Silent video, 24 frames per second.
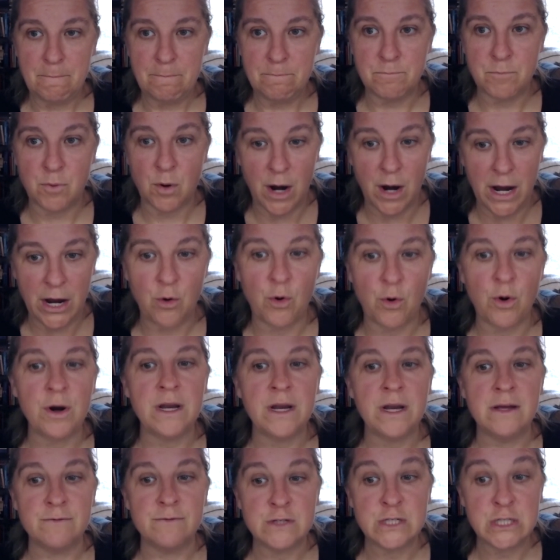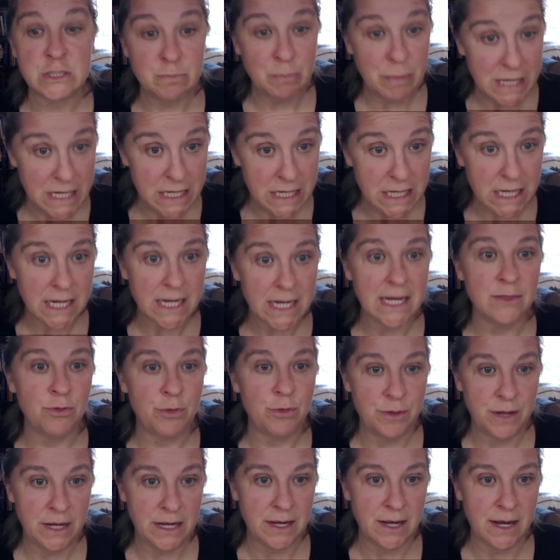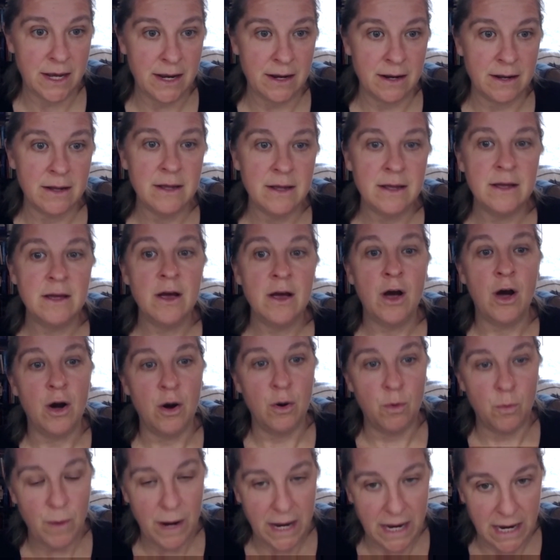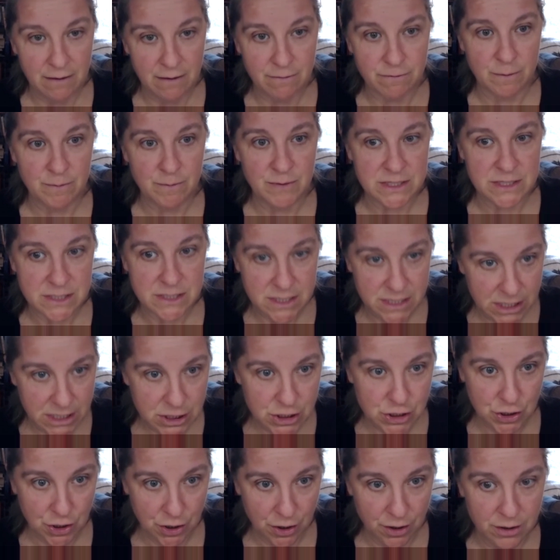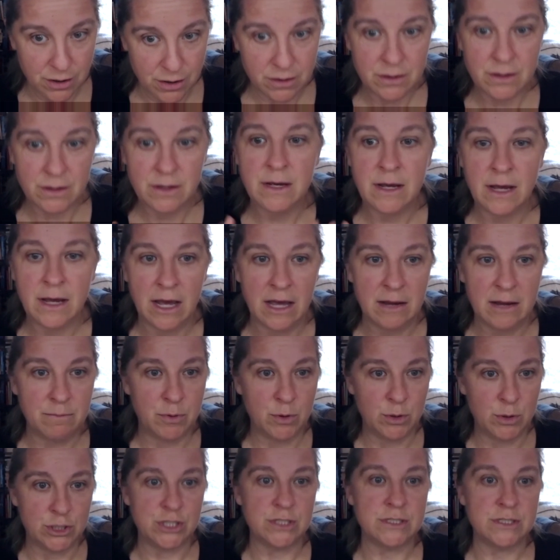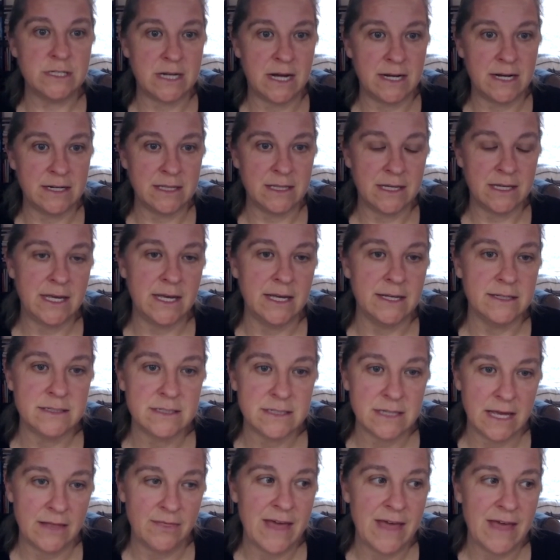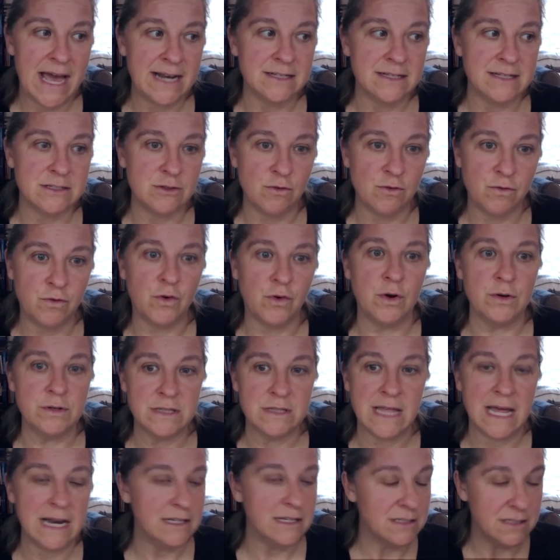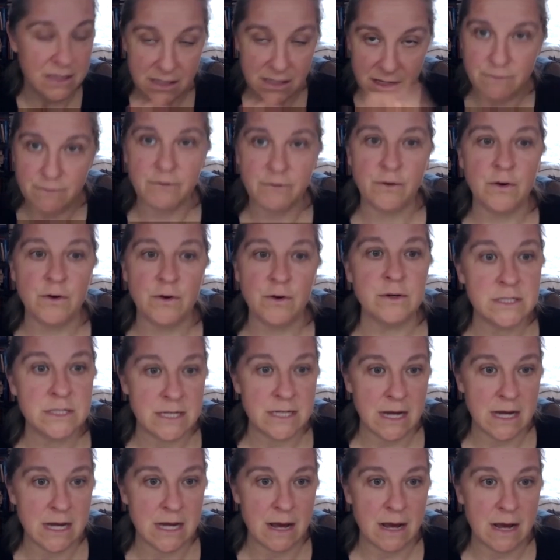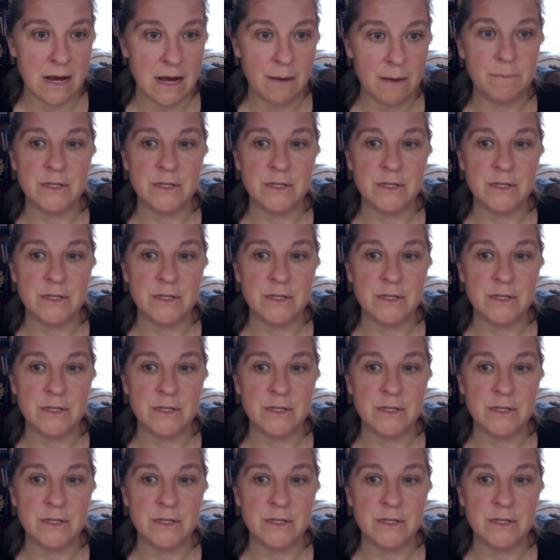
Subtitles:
priority of speaking and thinking away from the teacher and pushes it onto the kids. And that is that is the first step.